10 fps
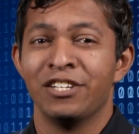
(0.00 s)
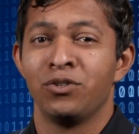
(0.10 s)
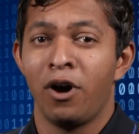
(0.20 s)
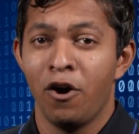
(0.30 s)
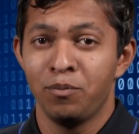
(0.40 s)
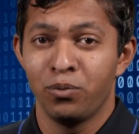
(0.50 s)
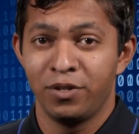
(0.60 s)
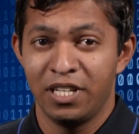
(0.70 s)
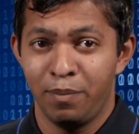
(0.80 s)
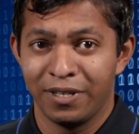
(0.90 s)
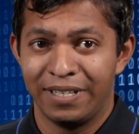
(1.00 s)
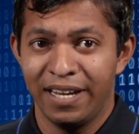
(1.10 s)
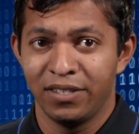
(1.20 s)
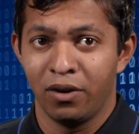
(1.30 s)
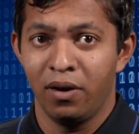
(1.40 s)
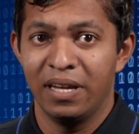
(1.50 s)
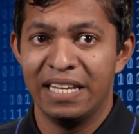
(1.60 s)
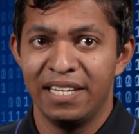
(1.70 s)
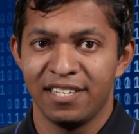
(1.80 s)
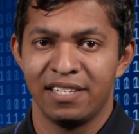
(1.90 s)
to output debug data
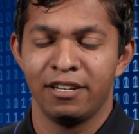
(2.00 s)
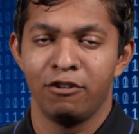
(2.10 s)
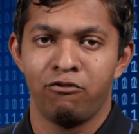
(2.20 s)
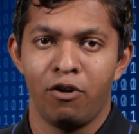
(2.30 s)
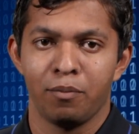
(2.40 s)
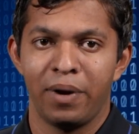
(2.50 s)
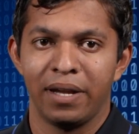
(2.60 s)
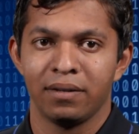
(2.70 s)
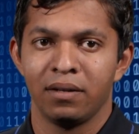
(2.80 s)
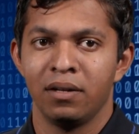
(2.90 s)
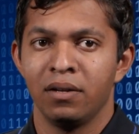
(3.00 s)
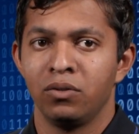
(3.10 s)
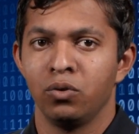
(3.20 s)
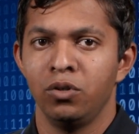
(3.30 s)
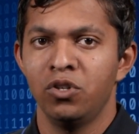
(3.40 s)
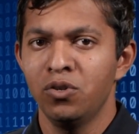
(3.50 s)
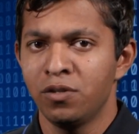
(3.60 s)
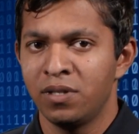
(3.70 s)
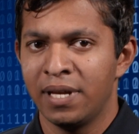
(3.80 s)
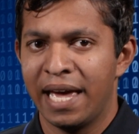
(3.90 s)
in a serial format. To use
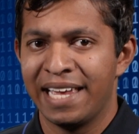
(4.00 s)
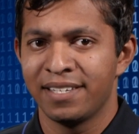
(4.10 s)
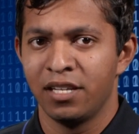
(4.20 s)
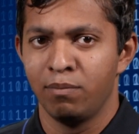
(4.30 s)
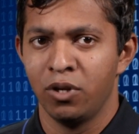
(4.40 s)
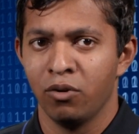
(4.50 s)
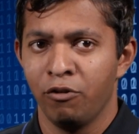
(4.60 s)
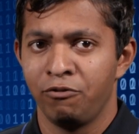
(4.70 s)
the SWO